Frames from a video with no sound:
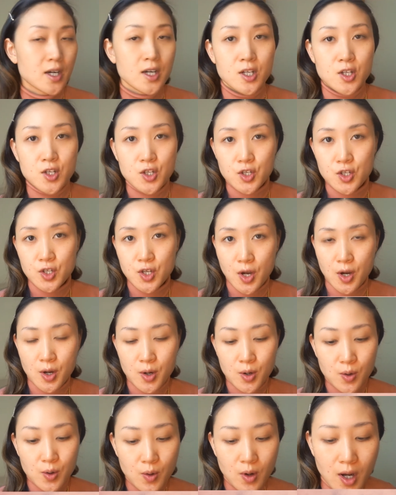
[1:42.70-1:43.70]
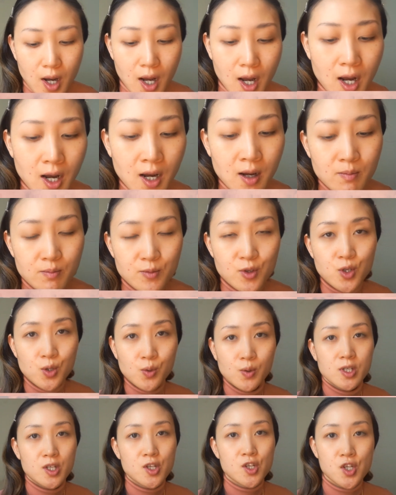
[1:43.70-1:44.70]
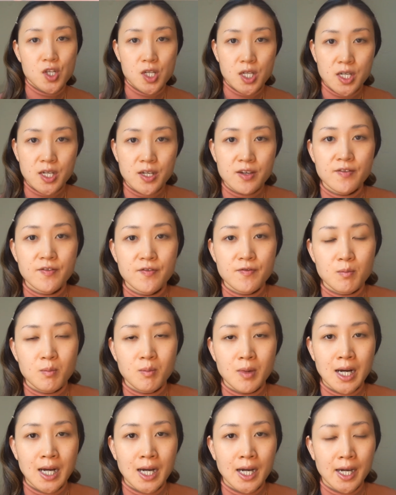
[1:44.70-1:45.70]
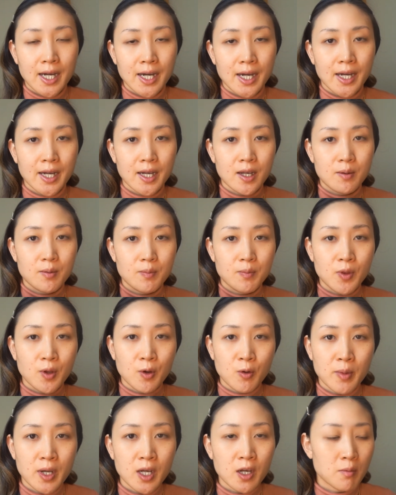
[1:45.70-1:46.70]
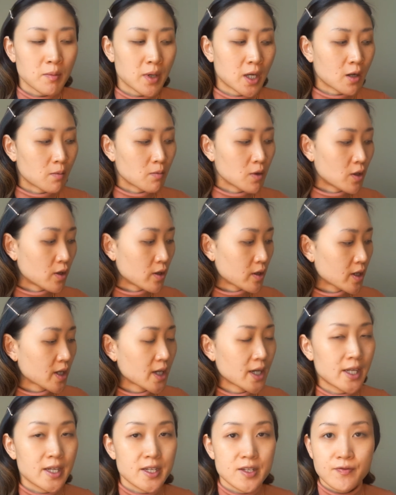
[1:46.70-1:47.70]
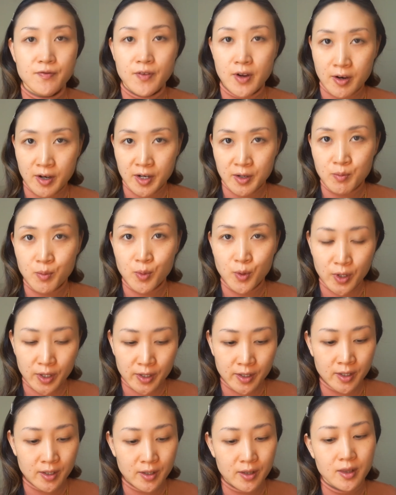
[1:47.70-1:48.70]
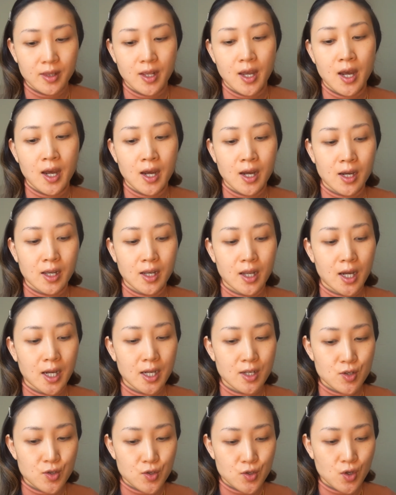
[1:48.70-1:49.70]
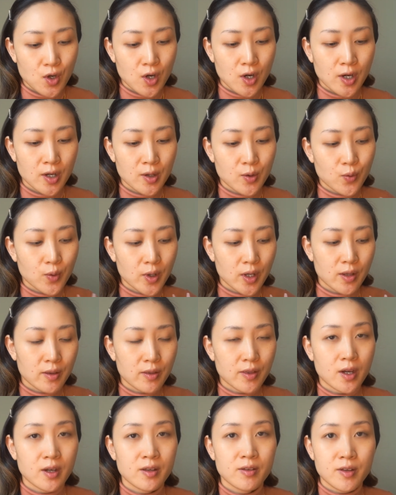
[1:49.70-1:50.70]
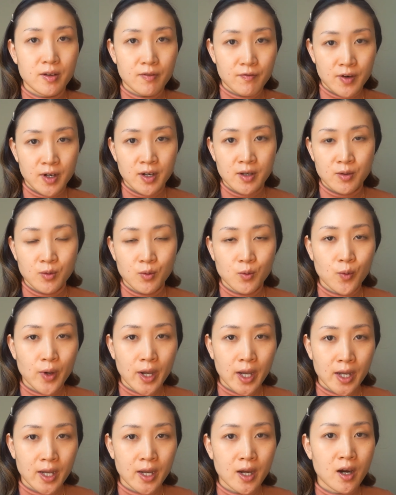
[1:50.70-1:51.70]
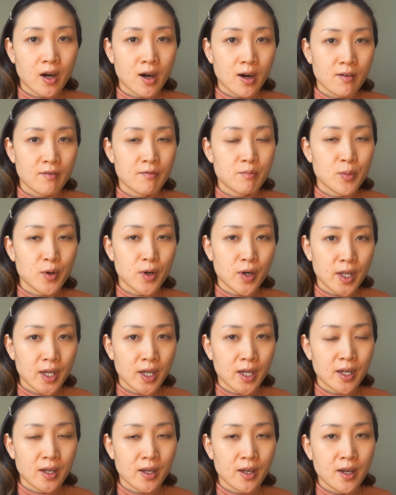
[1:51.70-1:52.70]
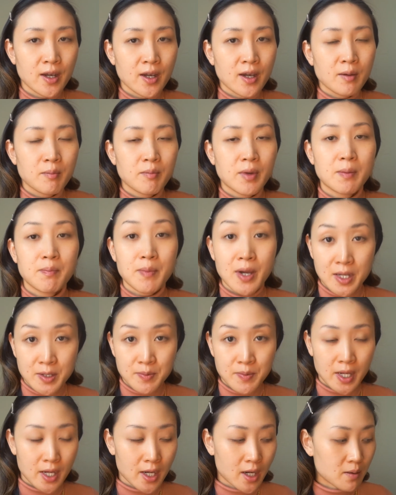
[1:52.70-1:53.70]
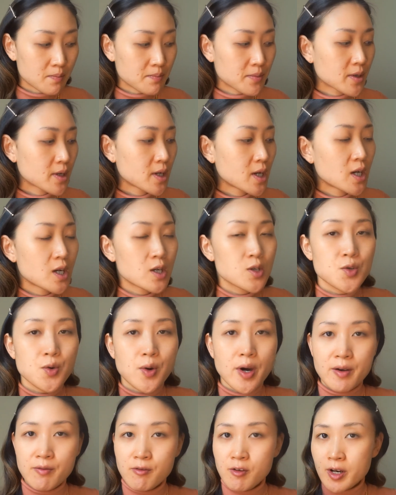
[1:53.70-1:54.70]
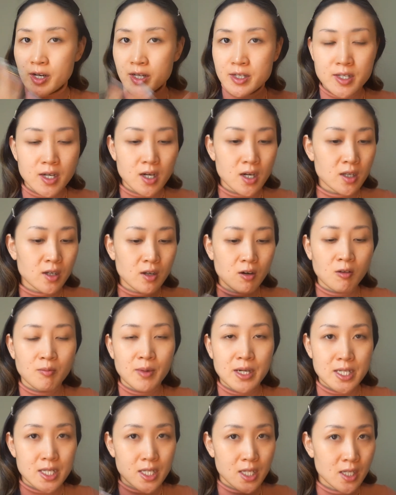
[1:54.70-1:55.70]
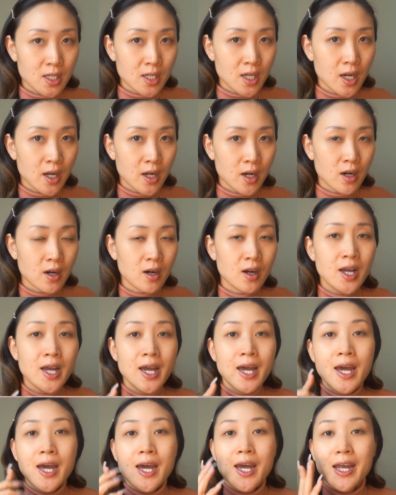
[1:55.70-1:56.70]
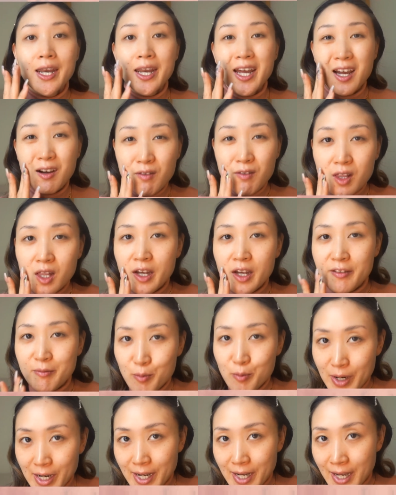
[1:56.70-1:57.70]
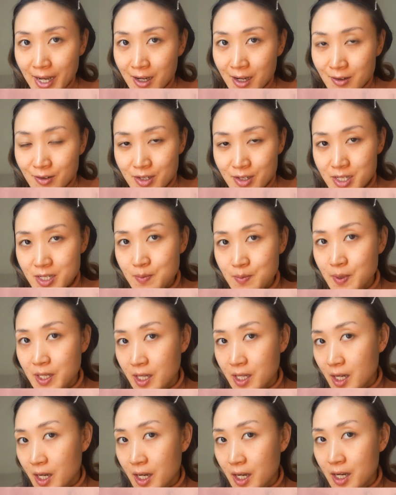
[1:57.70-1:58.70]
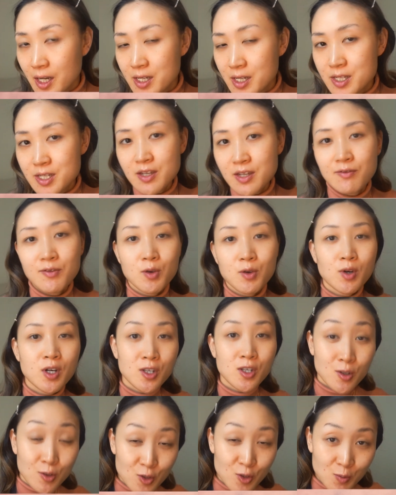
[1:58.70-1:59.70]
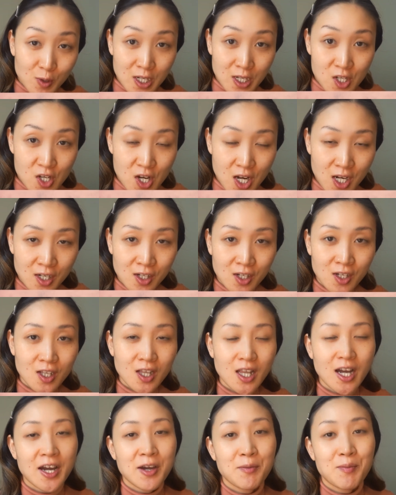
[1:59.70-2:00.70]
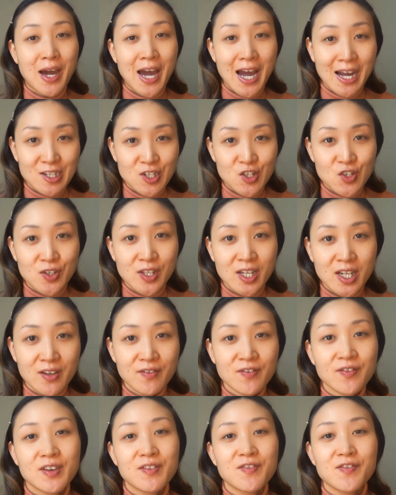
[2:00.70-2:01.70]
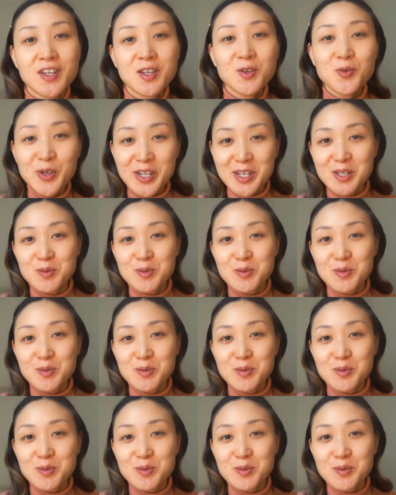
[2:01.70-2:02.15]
So to achieve my no makeup look, it is very important that I start with a different way of putting my base makeup. So I've already done all my skincare, and I have a lot of breakouts because if you are new to my channel, I'm actually 15 weeks